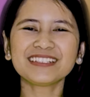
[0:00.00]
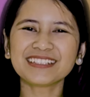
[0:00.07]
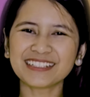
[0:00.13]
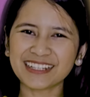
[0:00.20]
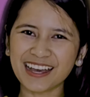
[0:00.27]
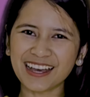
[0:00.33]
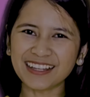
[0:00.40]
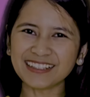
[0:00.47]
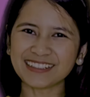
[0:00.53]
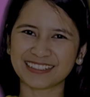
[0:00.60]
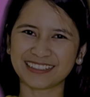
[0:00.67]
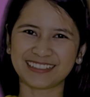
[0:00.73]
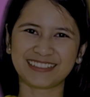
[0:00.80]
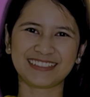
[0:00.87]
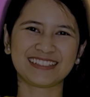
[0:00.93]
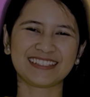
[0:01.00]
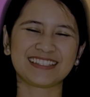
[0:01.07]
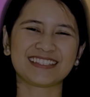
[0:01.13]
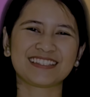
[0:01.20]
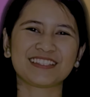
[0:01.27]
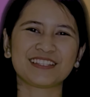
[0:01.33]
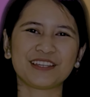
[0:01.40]
colors.
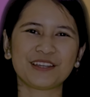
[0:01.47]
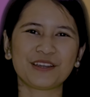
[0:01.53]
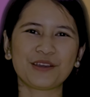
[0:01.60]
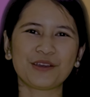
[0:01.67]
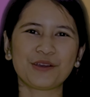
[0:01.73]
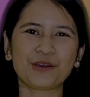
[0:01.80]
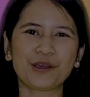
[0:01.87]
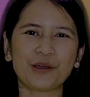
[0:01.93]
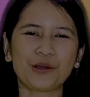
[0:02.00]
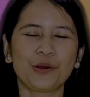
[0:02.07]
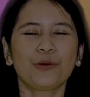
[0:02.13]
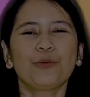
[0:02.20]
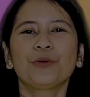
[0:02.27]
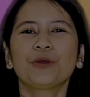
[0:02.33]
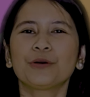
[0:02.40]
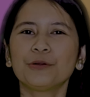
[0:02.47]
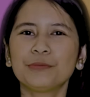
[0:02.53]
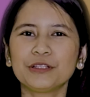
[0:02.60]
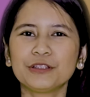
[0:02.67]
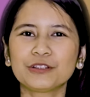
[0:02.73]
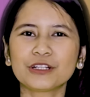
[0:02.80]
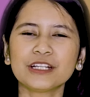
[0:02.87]
We will be
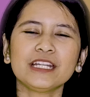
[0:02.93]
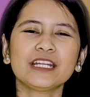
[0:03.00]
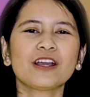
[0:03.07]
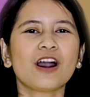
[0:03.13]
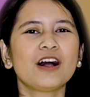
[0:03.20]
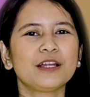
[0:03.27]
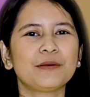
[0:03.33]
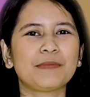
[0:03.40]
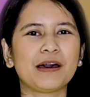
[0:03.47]
learning all about